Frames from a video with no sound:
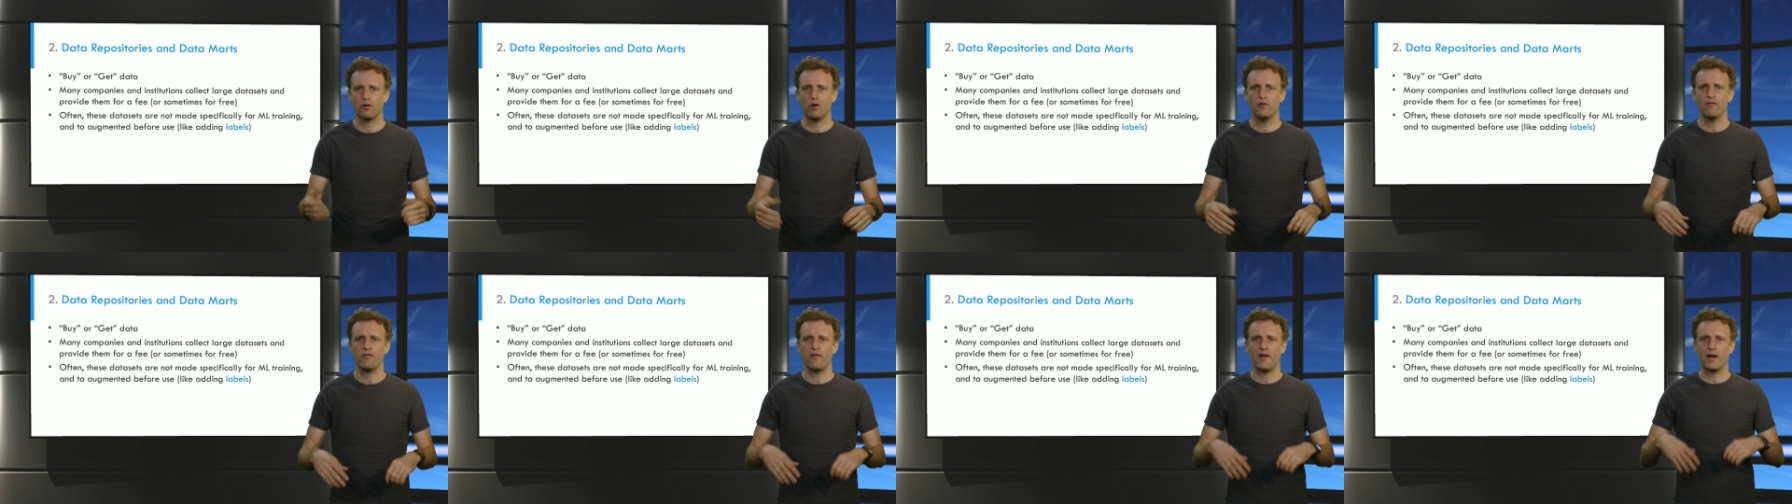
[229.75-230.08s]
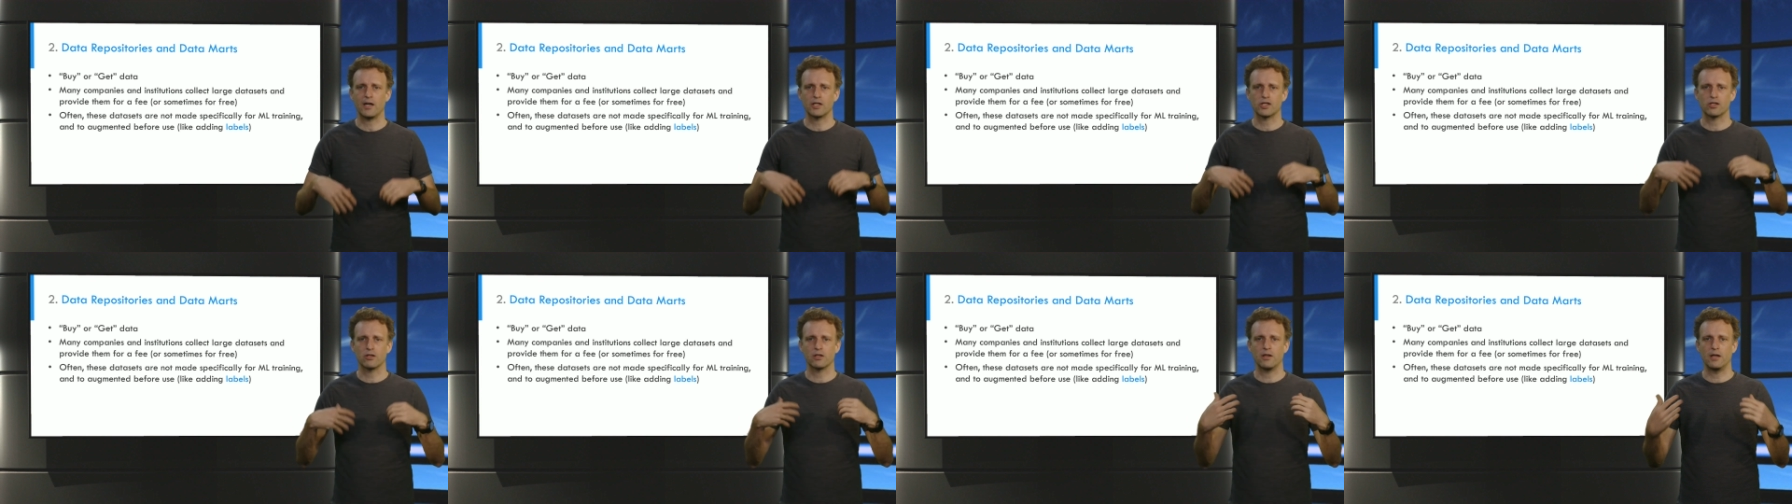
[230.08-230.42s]
or
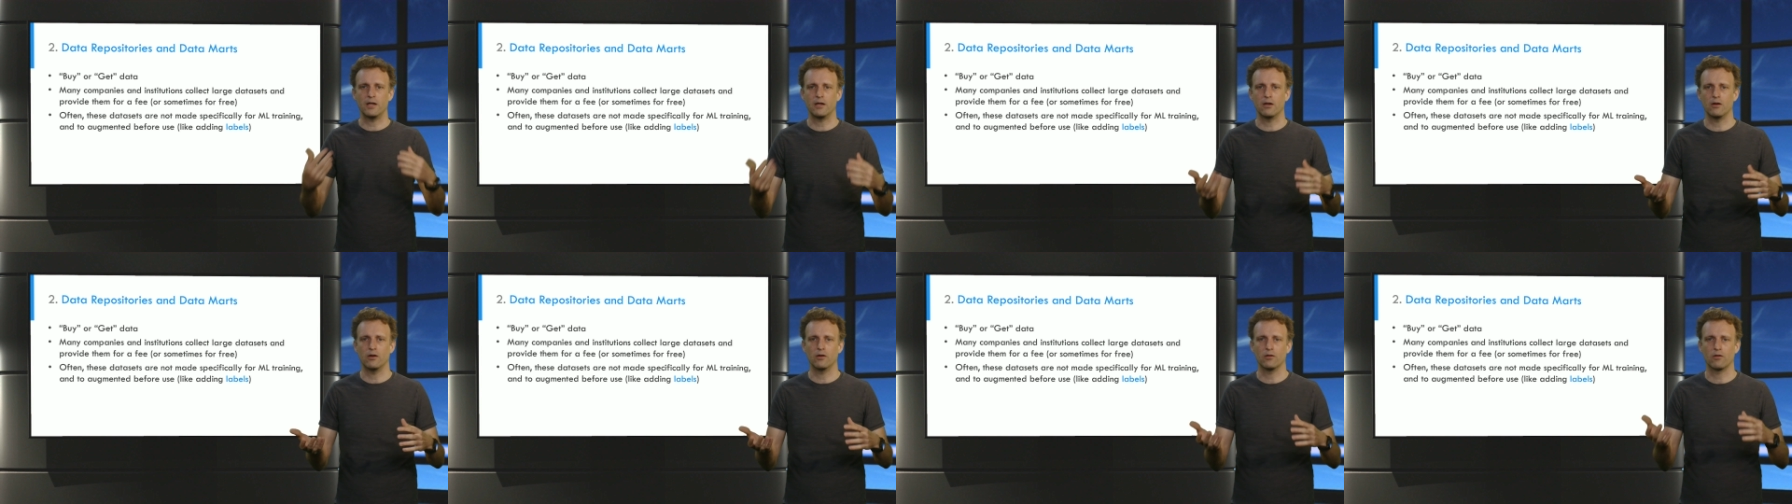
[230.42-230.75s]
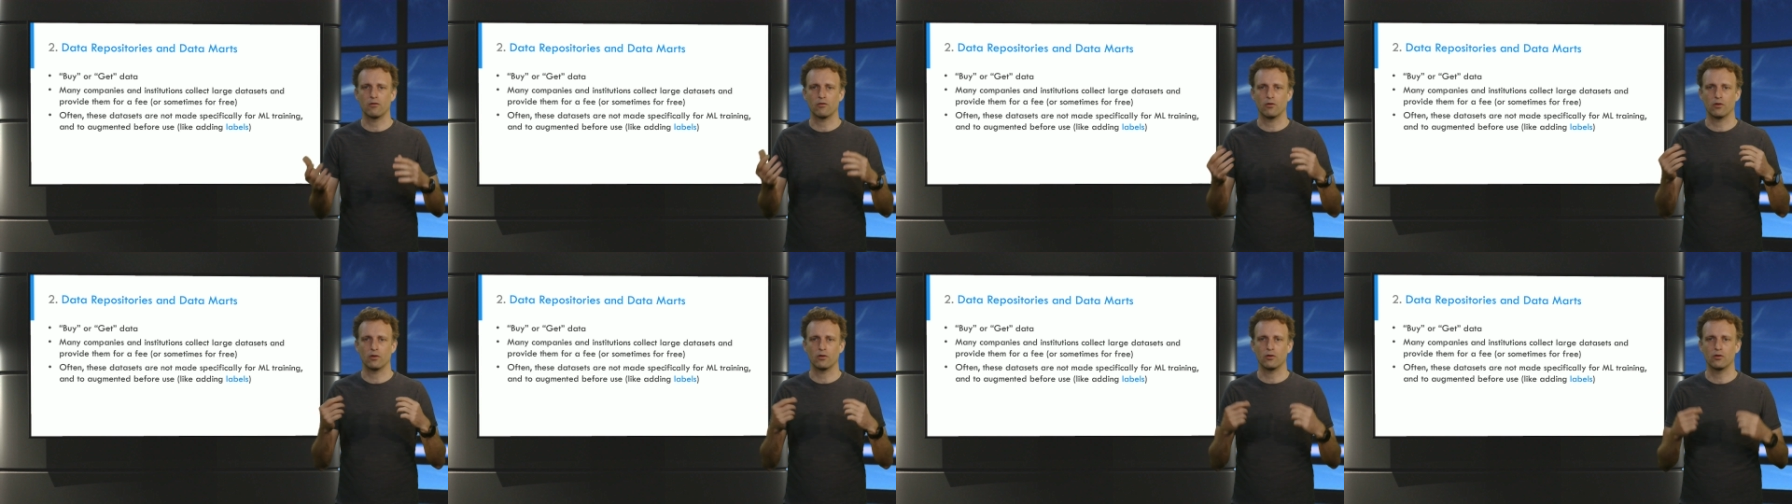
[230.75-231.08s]
factual data on
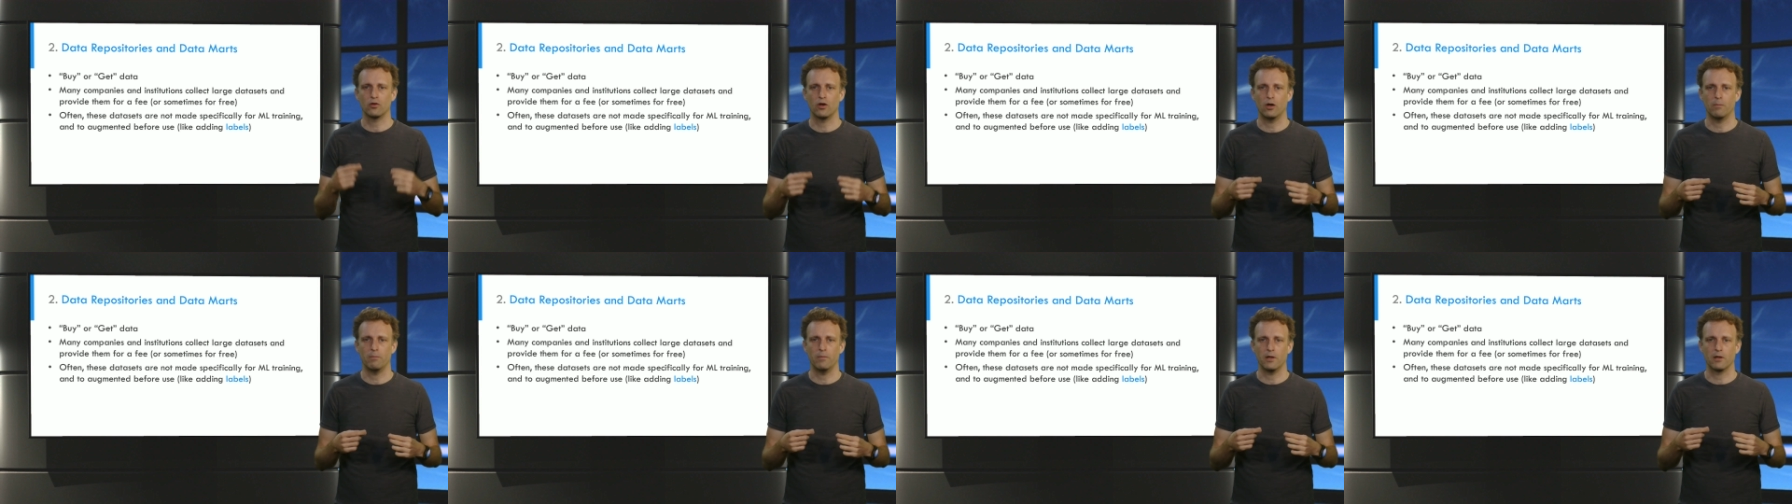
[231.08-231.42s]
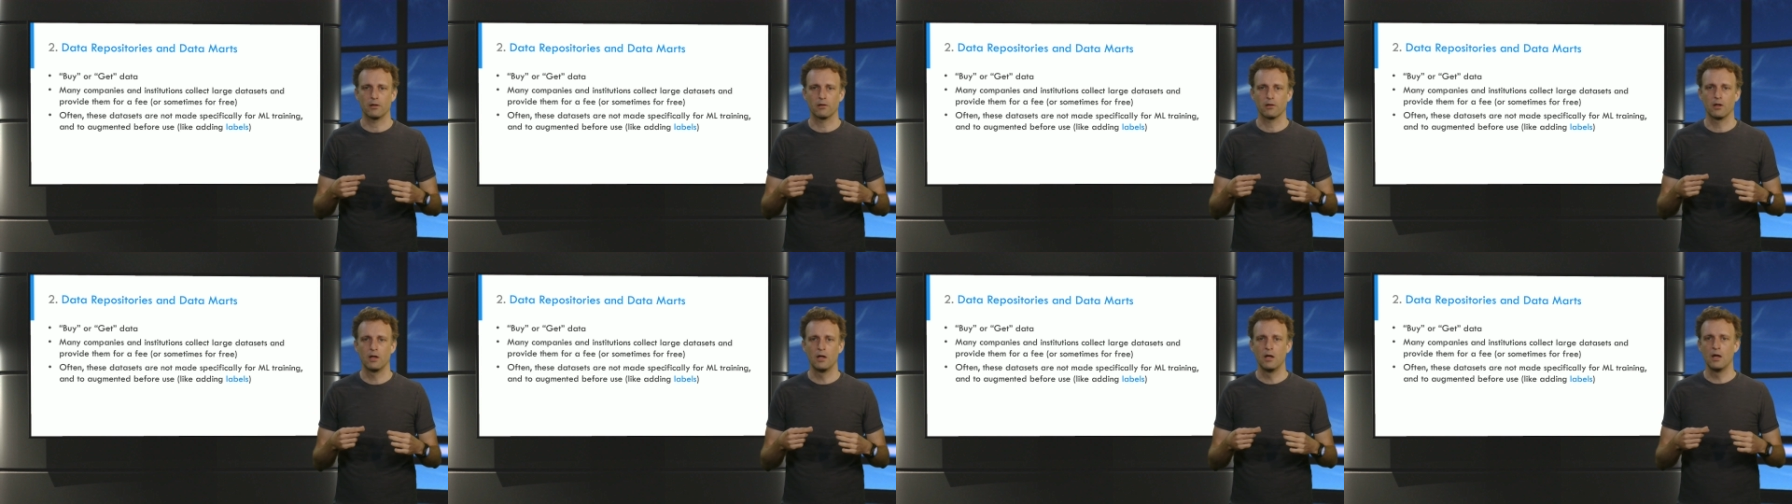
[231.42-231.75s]
certain
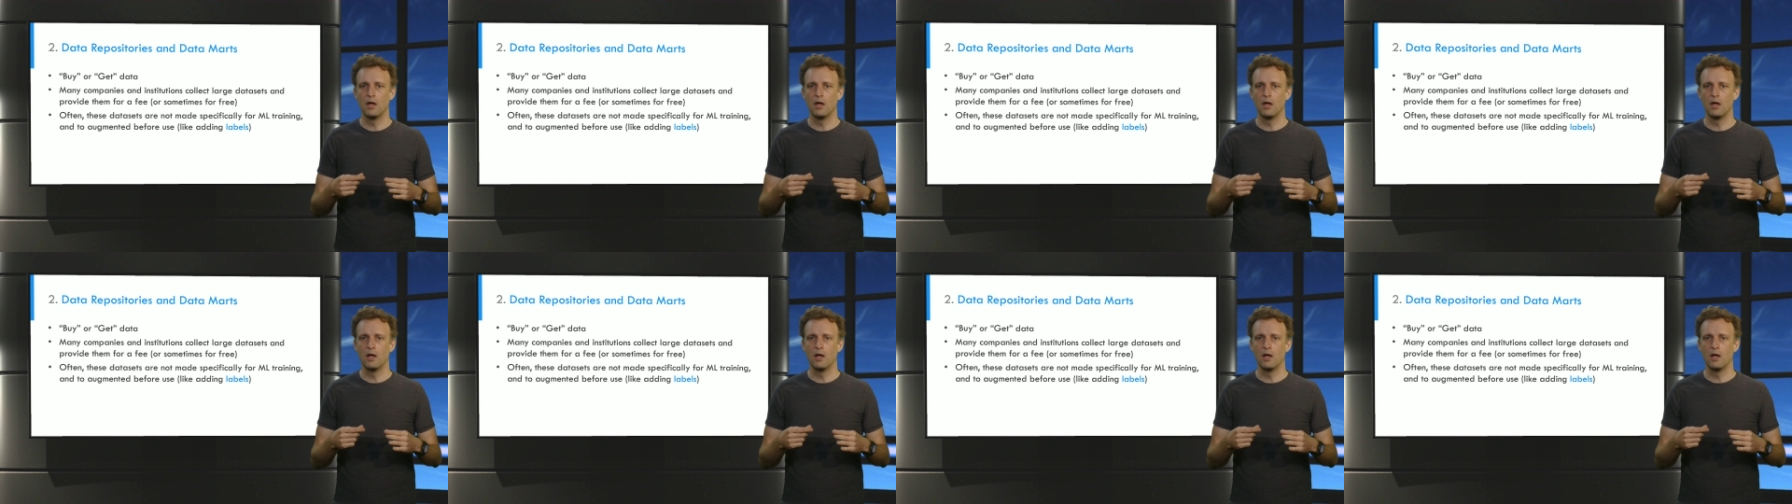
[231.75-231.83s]
topics,